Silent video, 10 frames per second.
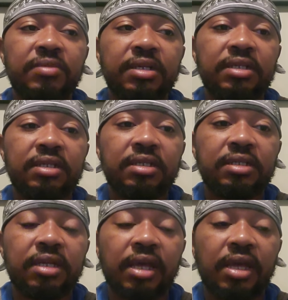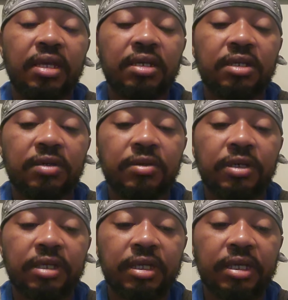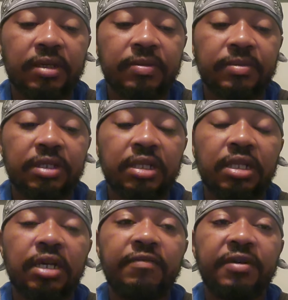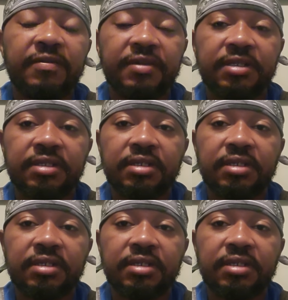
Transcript: but it, it um, the love of it,